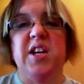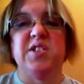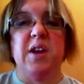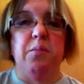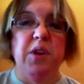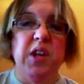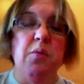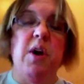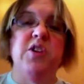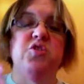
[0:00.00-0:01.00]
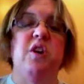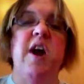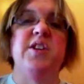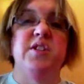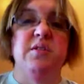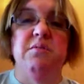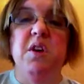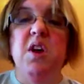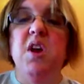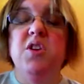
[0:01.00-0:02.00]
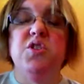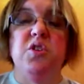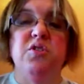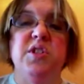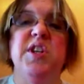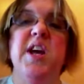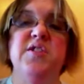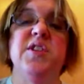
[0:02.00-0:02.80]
Because I really want to try to turn today's